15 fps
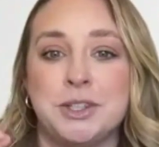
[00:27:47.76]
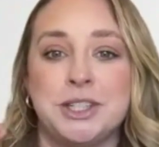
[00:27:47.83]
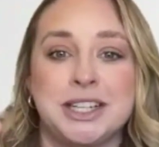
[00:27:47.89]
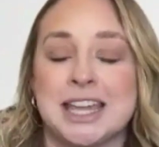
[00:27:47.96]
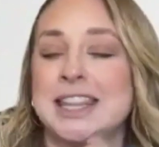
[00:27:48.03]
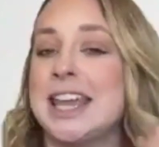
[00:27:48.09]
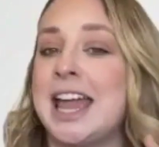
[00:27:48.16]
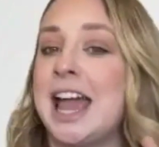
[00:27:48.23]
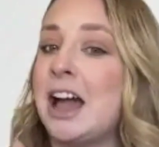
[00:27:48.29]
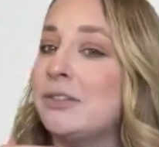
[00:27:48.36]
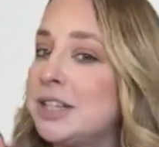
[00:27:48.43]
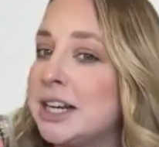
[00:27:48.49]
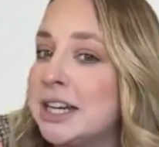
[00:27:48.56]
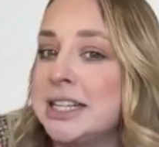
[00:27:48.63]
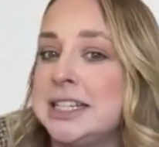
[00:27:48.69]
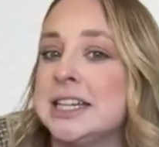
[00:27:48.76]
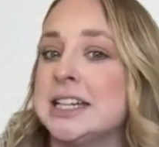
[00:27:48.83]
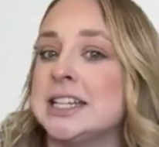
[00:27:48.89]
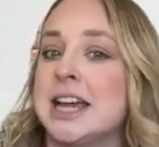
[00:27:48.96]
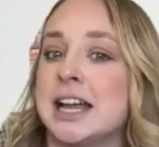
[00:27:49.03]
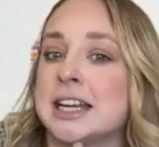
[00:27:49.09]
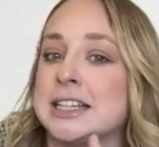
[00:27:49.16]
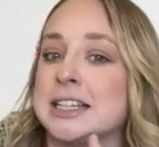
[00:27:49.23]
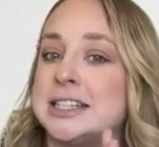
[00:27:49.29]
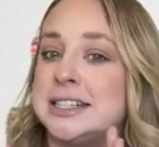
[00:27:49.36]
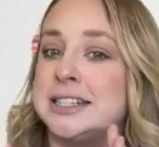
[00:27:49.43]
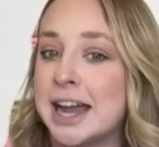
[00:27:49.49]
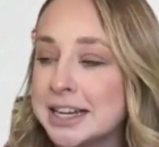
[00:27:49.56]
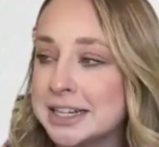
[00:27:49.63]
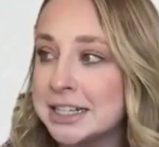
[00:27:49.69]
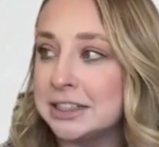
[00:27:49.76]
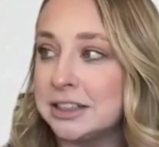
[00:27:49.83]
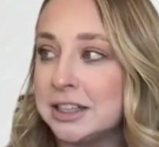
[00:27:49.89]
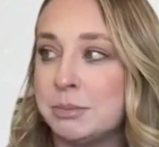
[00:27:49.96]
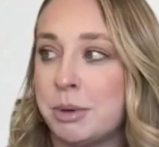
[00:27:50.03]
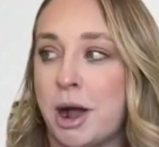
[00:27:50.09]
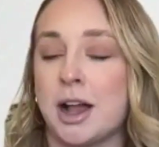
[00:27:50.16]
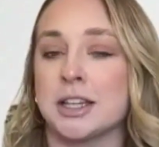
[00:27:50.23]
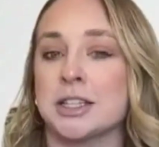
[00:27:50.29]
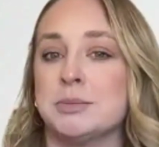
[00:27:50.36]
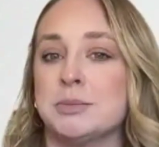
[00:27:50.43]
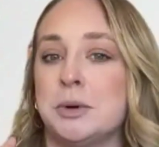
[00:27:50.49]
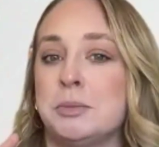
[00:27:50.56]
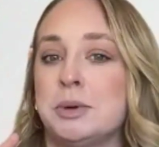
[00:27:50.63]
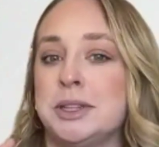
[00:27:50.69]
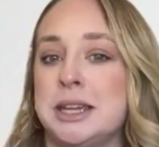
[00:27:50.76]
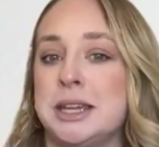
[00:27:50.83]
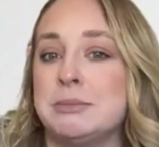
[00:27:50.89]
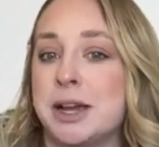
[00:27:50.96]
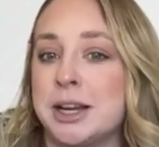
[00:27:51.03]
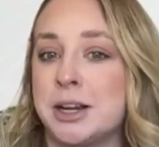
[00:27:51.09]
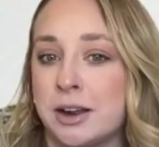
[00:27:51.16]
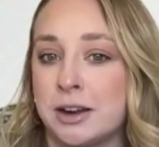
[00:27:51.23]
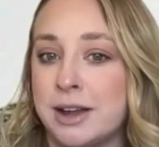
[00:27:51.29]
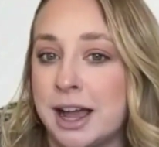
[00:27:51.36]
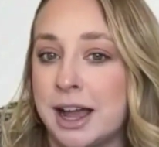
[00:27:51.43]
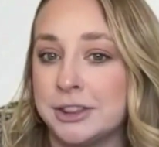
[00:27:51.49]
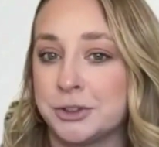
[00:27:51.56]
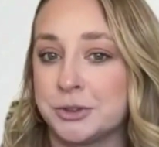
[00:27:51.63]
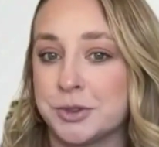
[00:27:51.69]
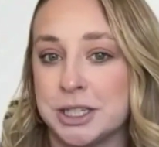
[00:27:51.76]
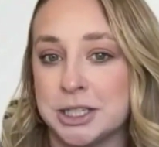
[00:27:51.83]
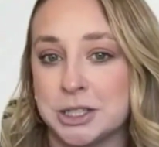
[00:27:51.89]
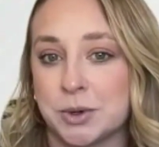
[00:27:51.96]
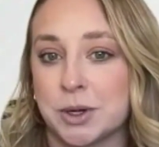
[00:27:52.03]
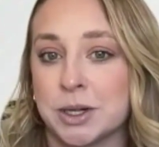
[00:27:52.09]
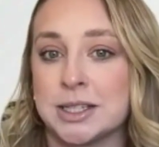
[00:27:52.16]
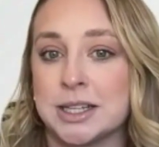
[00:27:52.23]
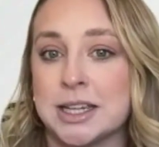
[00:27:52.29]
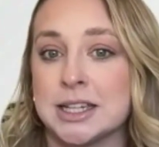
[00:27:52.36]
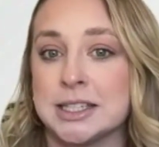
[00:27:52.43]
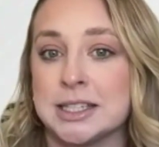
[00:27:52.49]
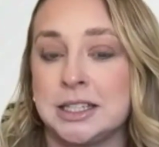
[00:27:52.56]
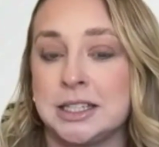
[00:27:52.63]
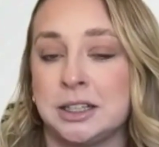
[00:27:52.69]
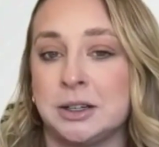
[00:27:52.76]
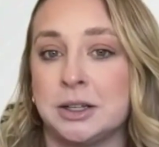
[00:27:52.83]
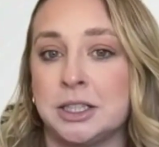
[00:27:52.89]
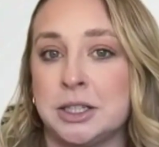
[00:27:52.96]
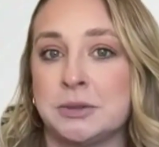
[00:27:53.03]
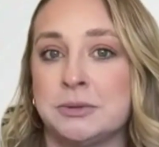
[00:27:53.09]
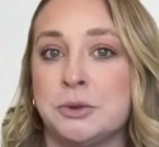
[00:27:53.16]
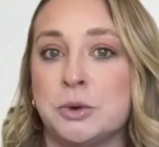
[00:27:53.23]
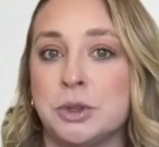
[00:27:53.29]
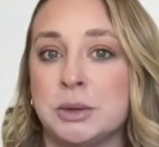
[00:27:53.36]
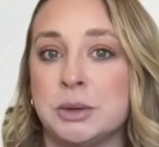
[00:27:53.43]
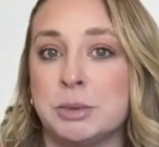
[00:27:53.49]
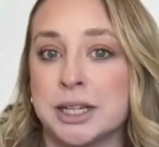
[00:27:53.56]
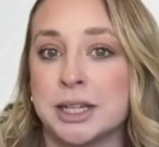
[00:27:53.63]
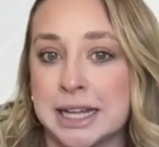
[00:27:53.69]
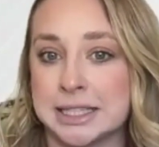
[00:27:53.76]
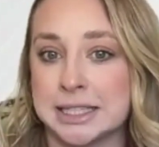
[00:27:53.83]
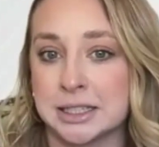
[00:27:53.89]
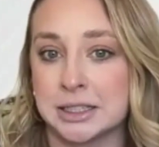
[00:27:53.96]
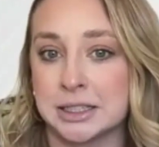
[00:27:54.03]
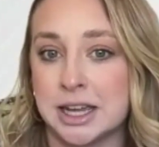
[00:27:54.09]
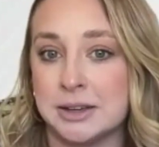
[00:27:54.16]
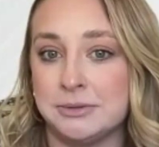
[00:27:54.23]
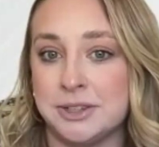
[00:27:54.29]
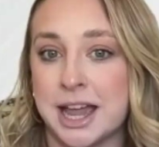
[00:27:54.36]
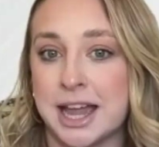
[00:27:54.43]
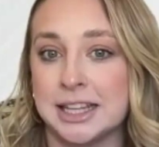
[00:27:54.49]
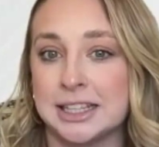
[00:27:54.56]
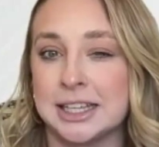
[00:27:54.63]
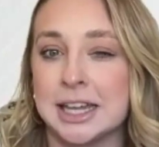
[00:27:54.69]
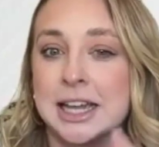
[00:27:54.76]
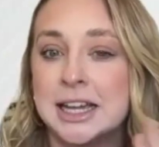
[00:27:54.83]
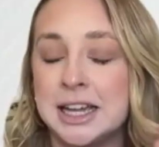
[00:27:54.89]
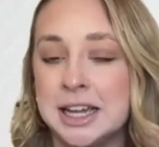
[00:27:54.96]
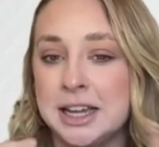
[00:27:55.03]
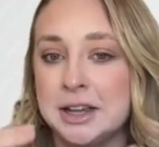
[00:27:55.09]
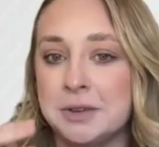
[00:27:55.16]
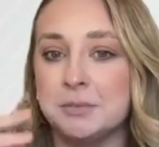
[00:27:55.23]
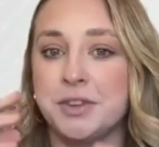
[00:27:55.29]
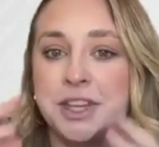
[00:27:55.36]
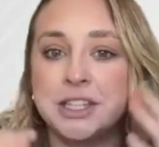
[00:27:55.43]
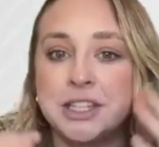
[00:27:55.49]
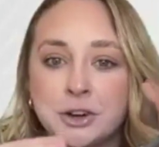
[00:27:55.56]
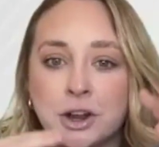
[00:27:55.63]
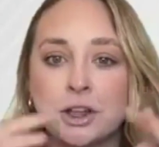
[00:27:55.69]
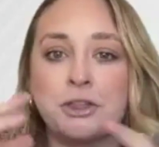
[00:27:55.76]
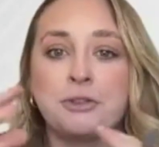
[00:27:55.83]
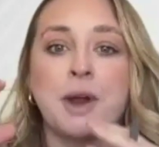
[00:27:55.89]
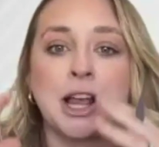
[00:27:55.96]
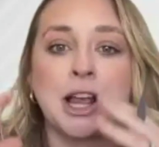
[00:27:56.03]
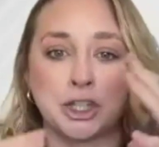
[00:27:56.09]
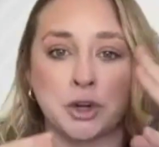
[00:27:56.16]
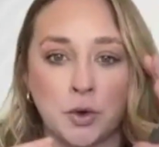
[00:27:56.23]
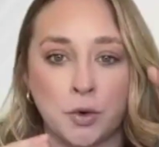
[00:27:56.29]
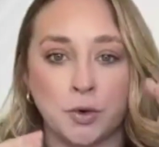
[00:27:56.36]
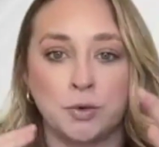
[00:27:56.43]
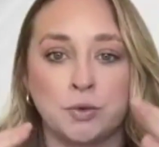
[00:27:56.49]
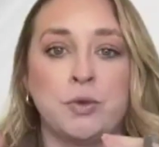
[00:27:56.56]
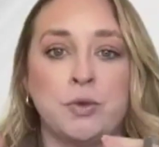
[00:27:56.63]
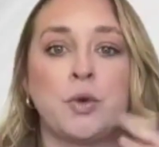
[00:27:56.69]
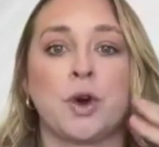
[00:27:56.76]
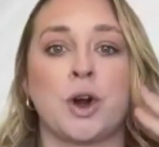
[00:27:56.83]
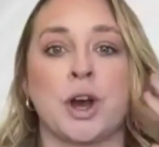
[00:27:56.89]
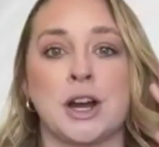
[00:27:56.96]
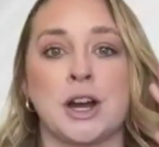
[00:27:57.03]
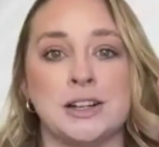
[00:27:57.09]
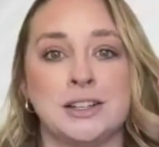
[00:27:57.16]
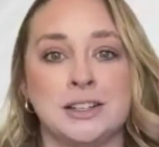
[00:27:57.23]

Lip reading: can they have an idea that is technically possible, but they might not have had the resources to fully bring that to life yet? Like, is there a threshold for?